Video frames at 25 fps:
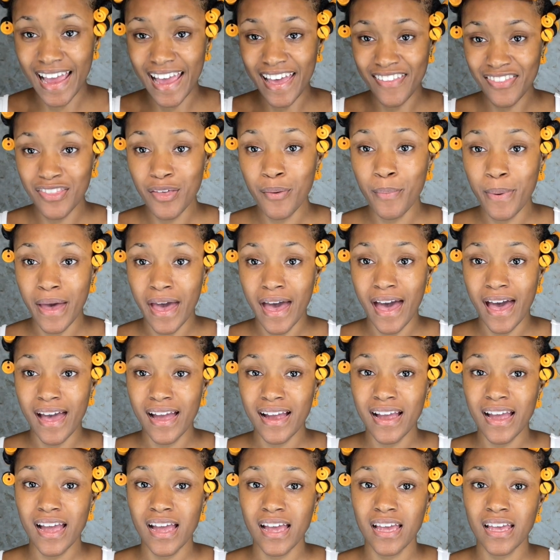in the
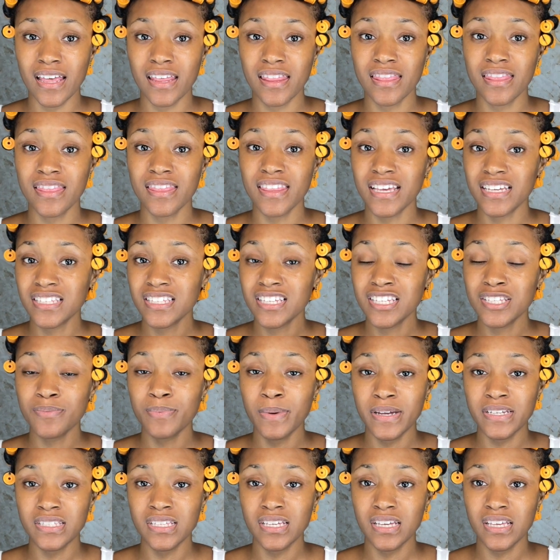bag, this is
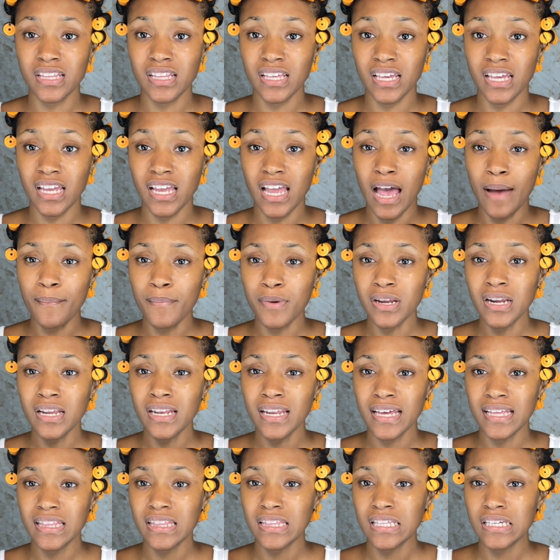basically, I'm going to
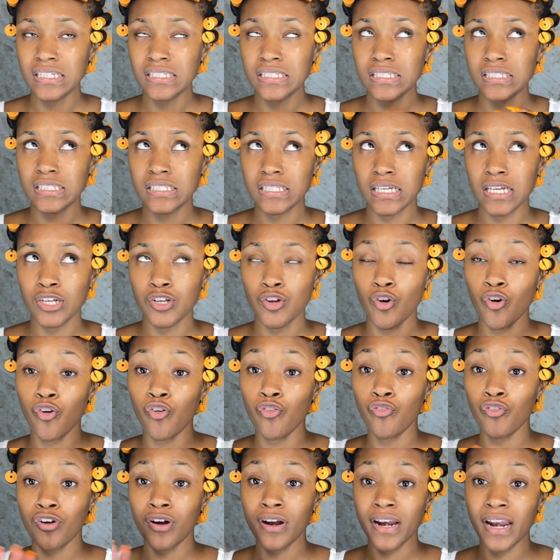let this sit
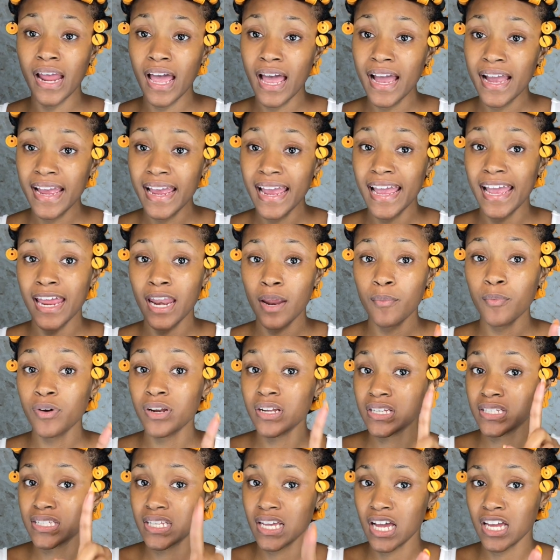overnight and I'm going
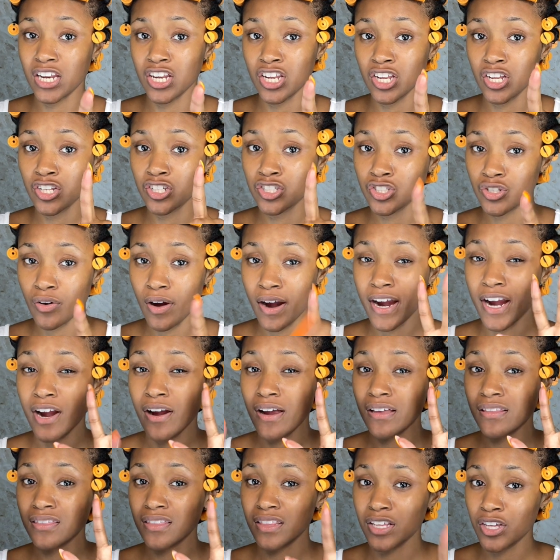to sit under the dryer
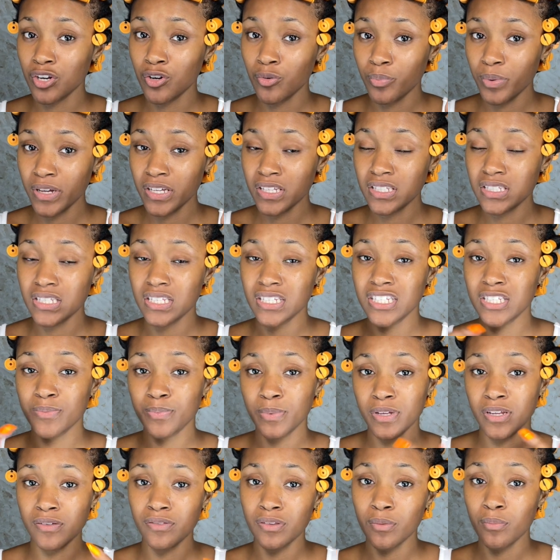a little bit to
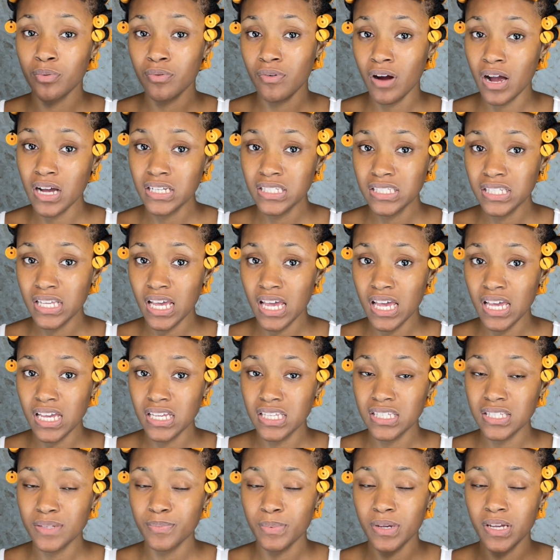speed up the
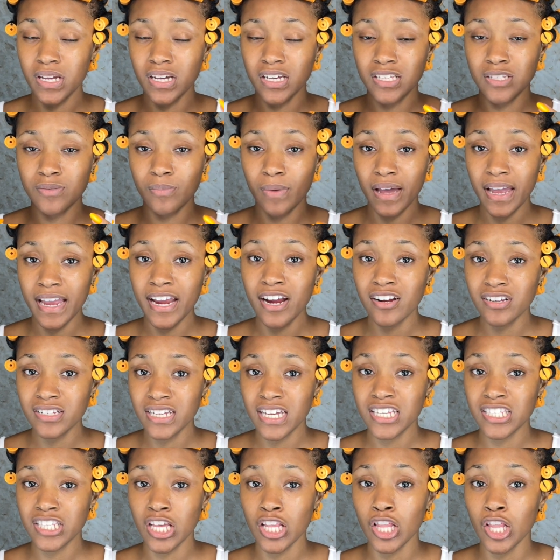process because my hair
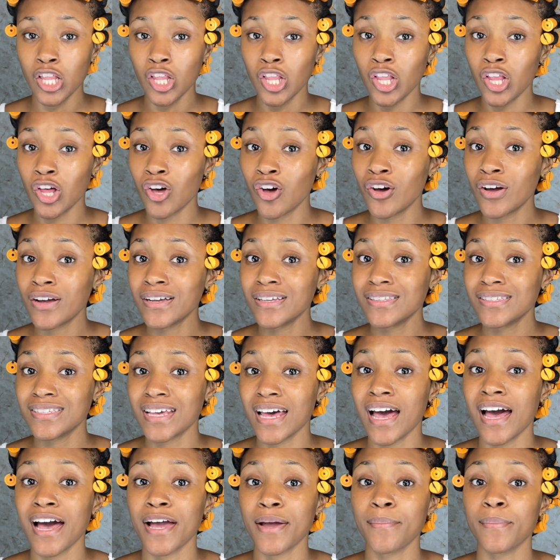takes a long
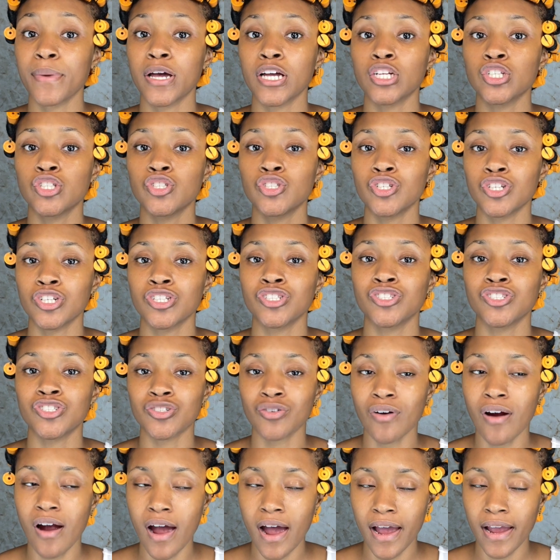time to
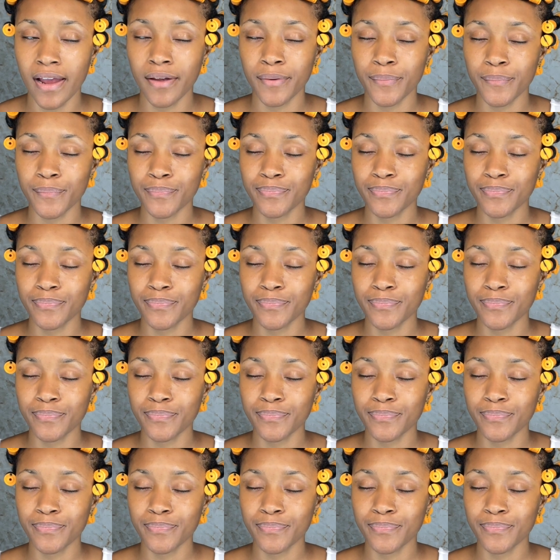dry.